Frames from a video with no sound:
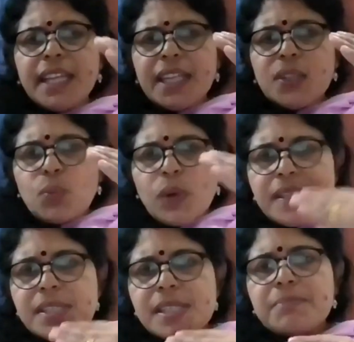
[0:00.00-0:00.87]
Take
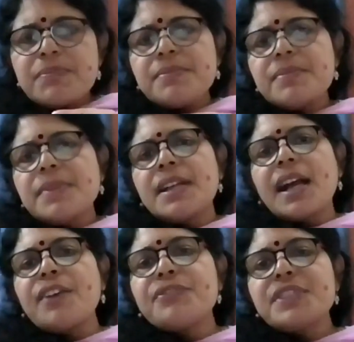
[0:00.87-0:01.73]
one step
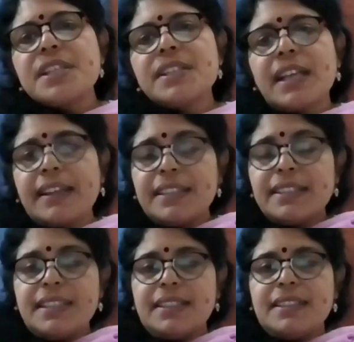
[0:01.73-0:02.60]
after
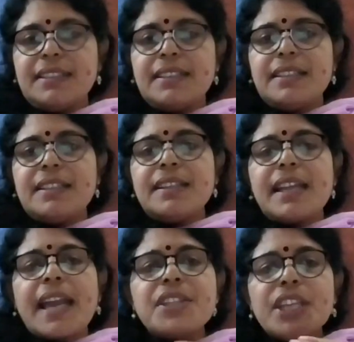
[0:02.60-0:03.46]
another.
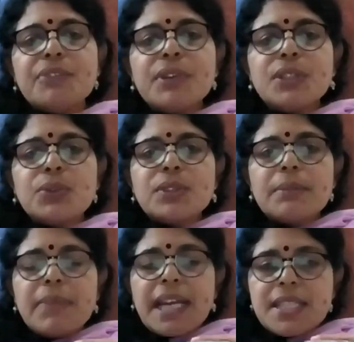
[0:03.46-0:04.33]
And even though
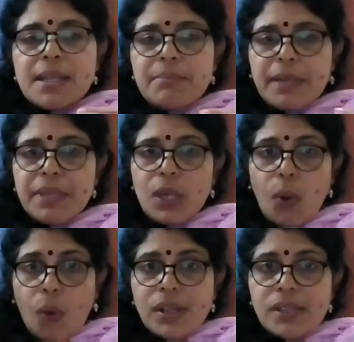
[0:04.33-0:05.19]
the battle may be
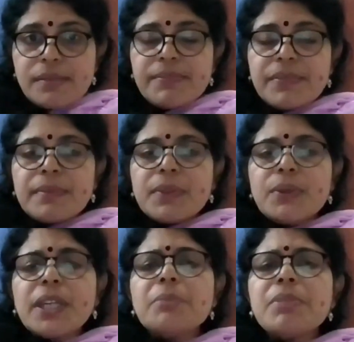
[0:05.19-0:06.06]
long,
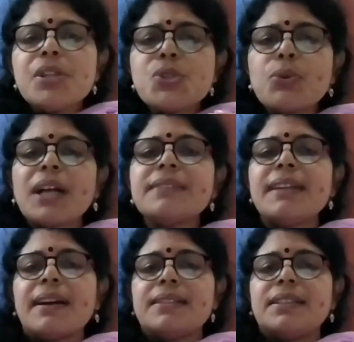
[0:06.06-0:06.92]
you can be sure
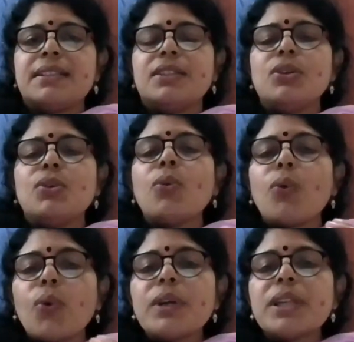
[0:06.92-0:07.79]
that
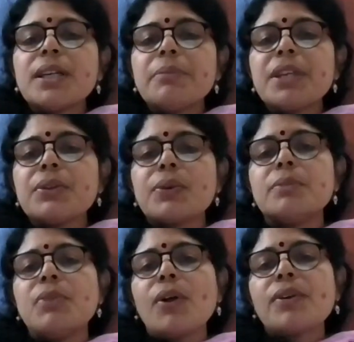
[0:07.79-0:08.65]
overcoming
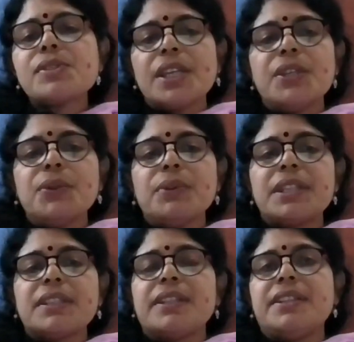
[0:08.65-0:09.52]
roadblocks in
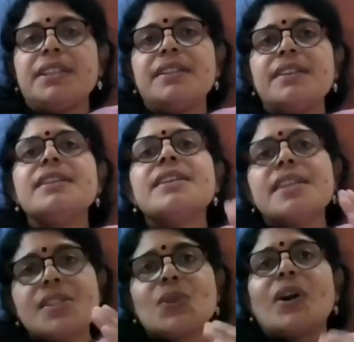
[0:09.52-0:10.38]
your career
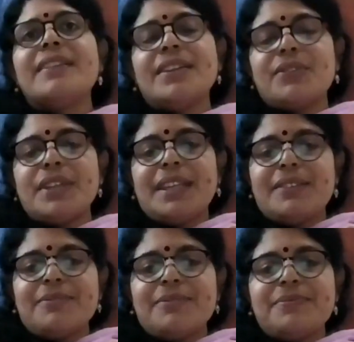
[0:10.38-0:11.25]
is
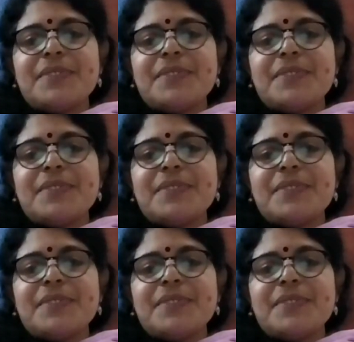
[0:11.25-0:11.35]
underway.